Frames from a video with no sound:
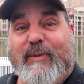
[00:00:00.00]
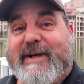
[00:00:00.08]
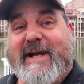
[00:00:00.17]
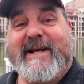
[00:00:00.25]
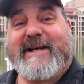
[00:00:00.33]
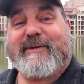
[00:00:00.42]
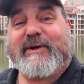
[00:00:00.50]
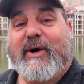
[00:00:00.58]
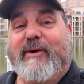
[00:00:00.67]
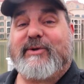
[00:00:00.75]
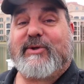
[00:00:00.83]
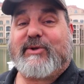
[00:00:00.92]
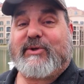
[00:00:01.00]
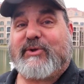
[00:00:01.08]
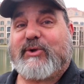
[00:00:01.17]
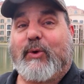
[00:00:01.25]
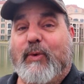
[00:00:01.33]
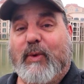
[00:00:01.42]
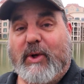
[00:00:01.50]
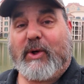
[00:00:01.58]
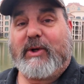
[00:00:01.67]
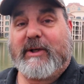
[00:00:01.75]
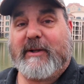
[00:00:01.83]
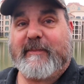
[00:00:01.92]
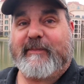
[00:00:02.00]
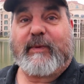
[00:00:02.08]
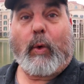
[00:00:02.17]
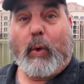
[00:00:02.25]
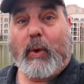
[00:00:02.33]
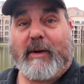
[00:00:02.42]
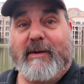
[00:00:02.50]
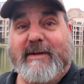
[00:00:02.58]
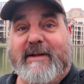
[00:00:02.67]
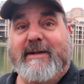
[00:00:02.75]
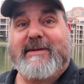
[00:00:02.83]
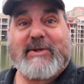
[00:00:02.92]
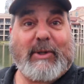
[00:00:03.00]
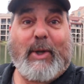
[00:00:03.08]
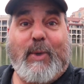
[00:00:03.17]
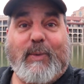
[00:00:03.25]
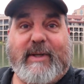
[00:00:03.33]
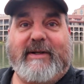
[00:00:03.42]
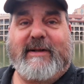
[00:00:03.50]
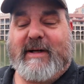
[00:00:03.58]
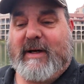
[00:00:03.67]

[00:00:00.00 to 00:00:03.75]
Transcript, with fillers: we can't get the cartridges just to work or to load.